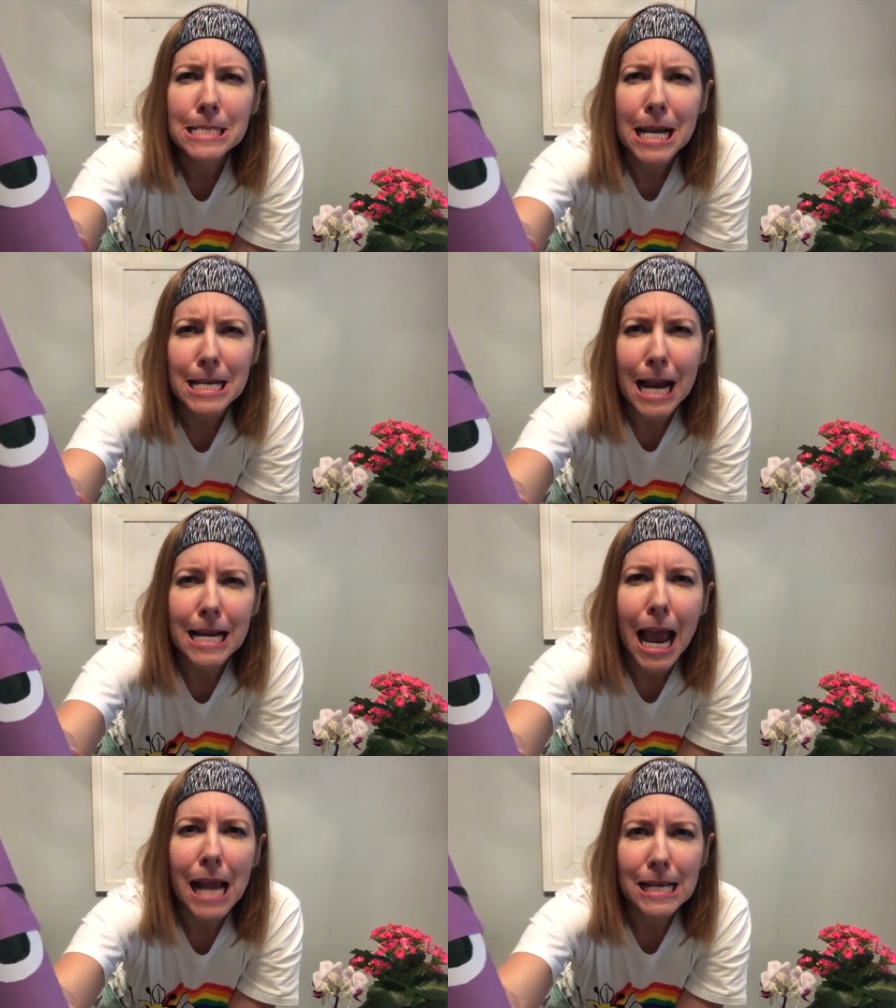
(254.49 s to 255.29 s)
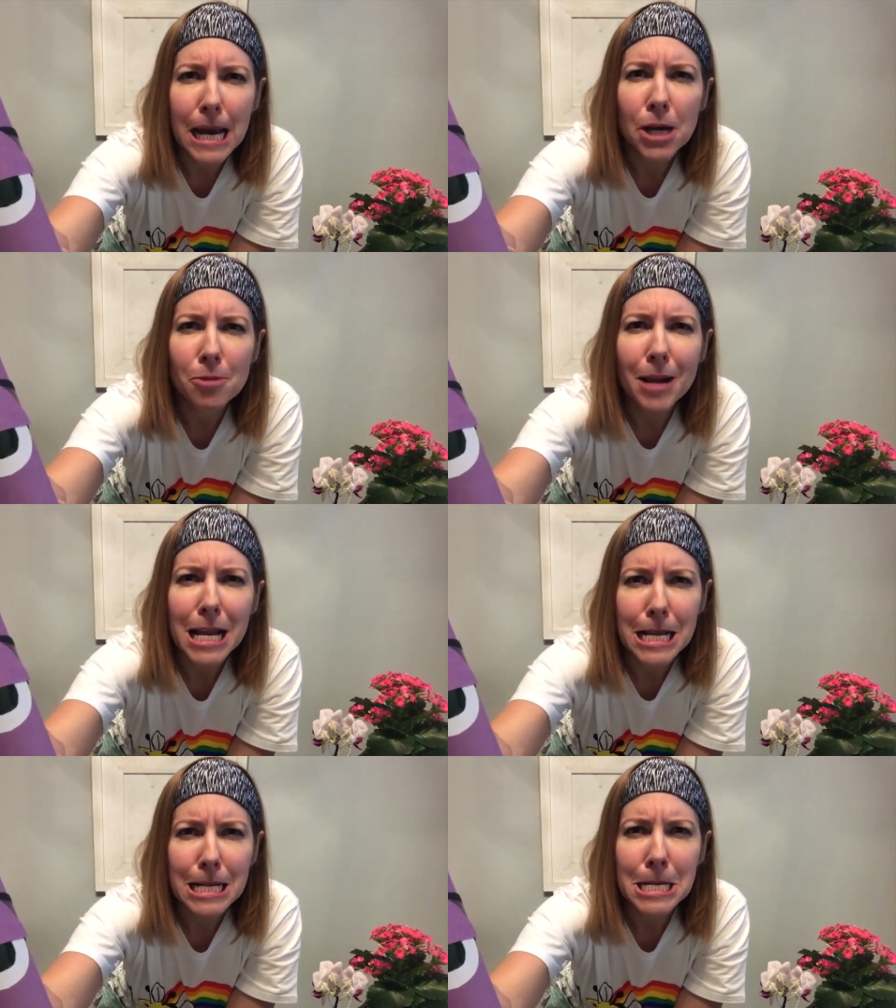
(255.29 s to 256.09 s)
He kind of has an underbite,
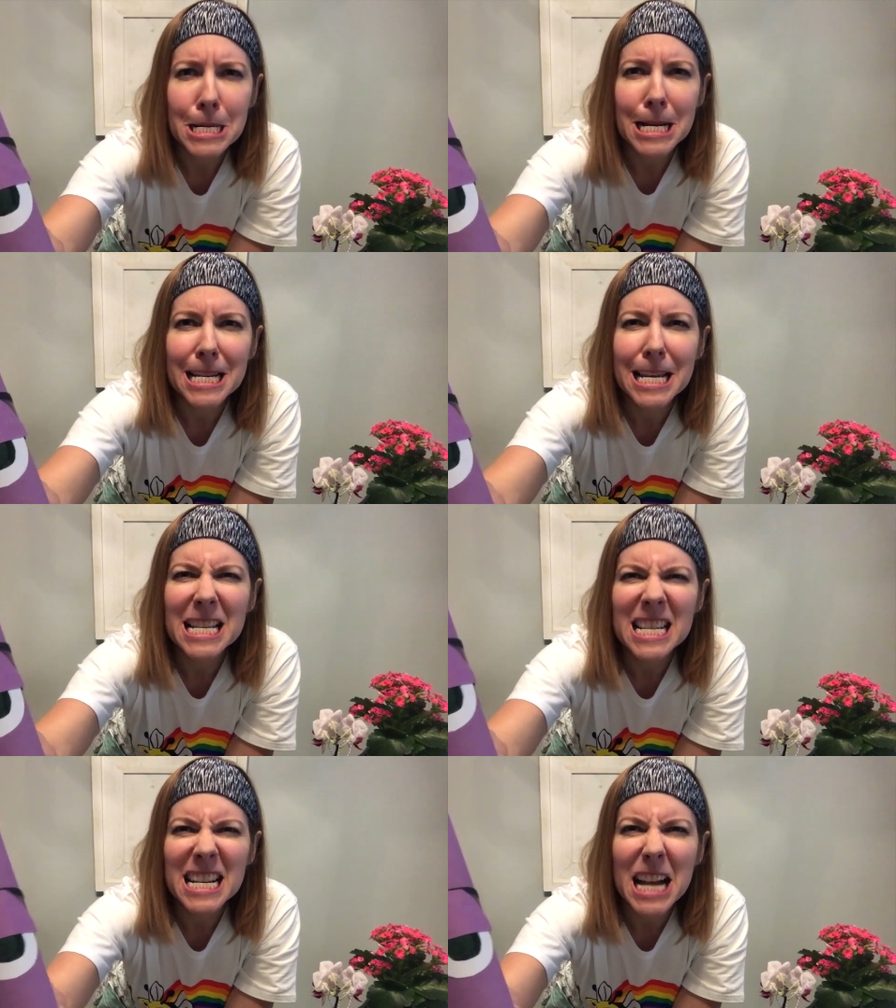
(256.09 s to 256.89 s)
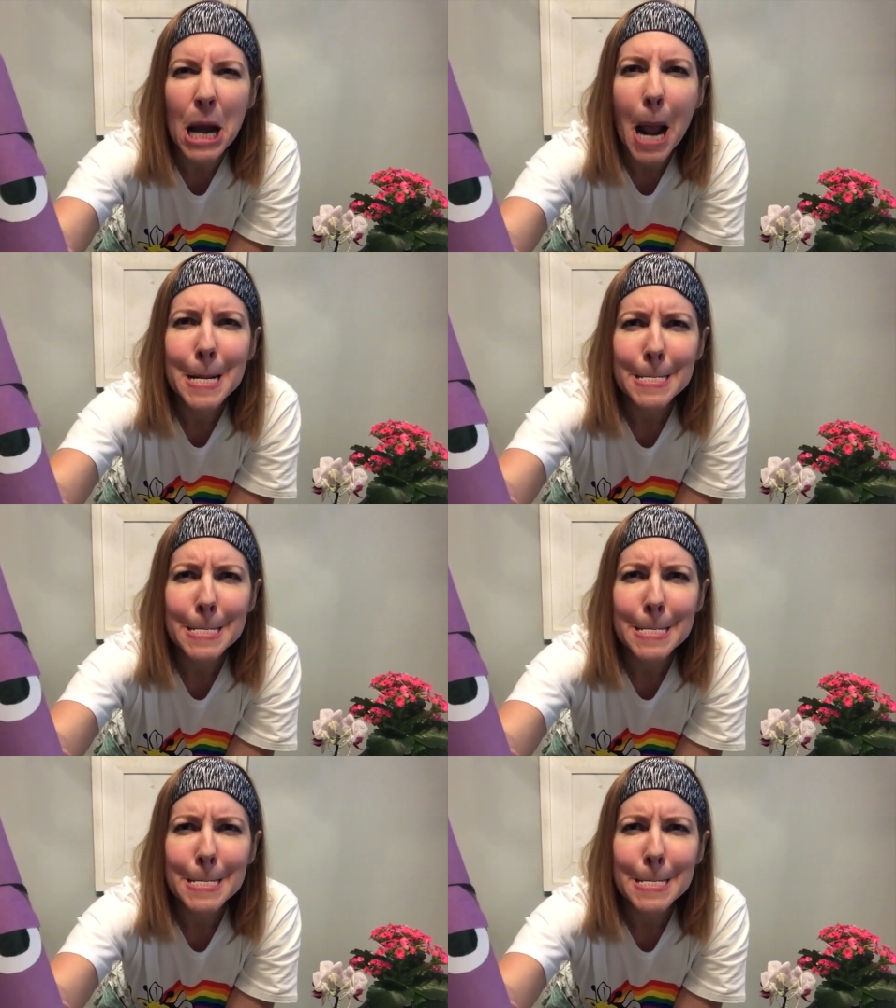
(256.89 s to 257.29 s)
like just where his teeth stick out.